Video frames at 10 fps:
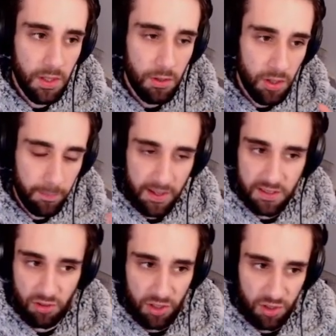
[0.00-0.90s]
you turn
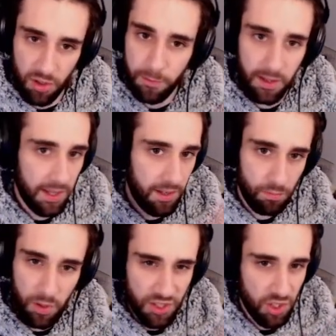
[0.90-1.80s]
base destruction off and
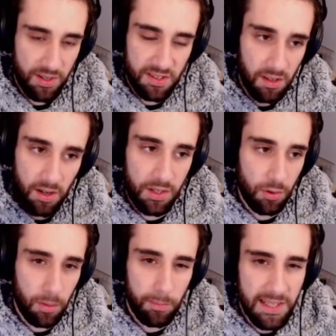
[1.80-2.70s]
once you're inside,
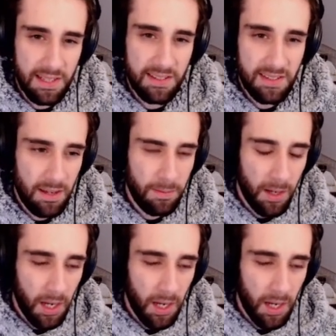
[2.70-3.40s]
you're completely safe.